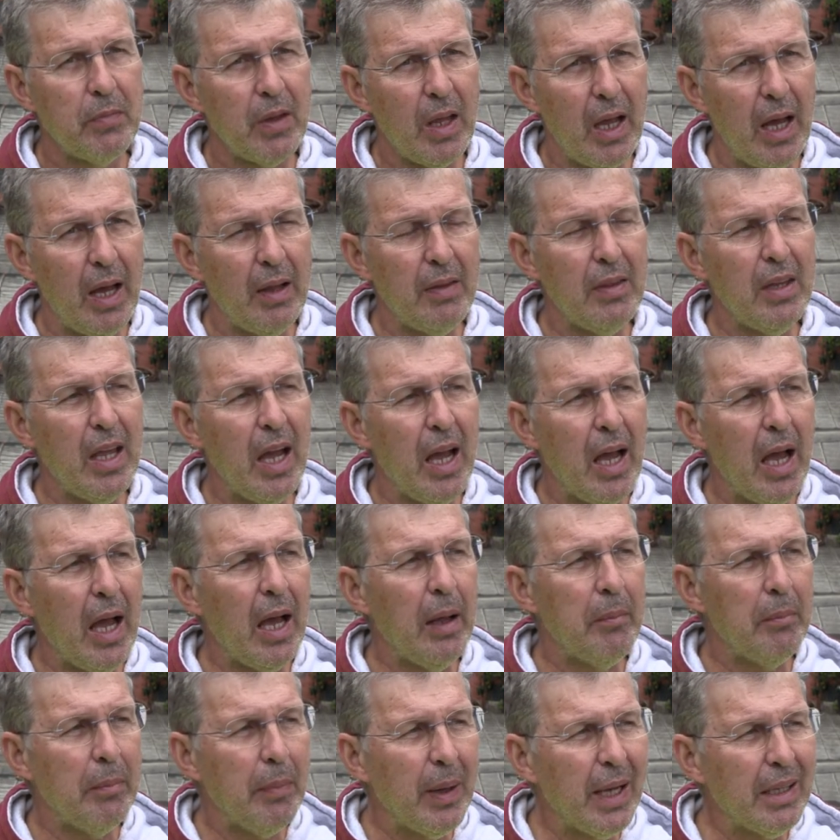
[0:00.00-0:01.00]
and that, uh,
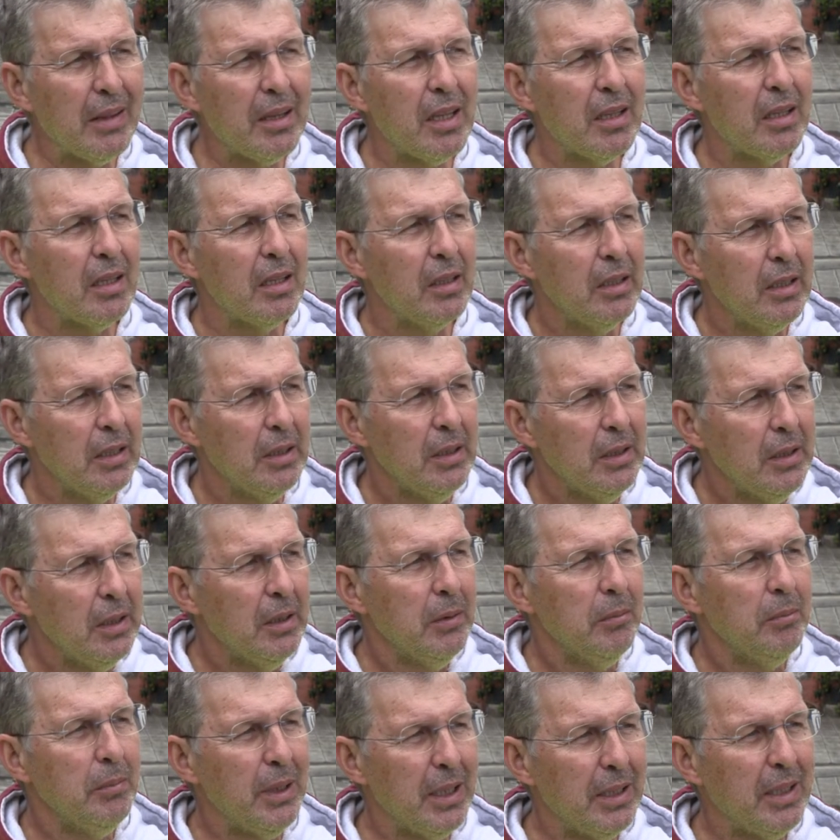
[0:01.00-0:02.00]
but,
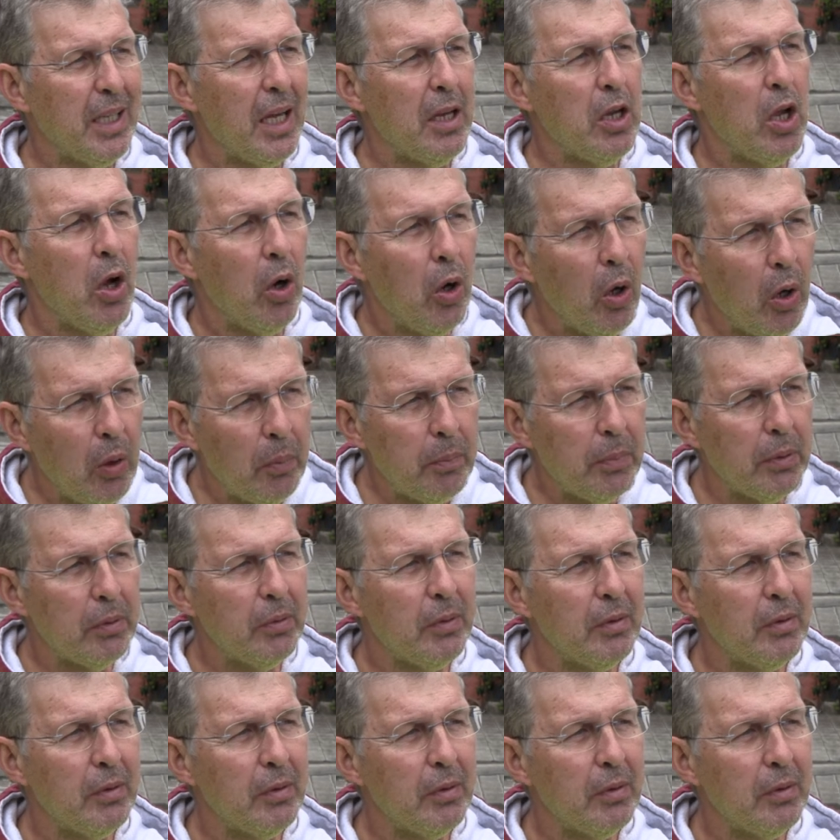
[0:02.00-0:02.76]
but I hope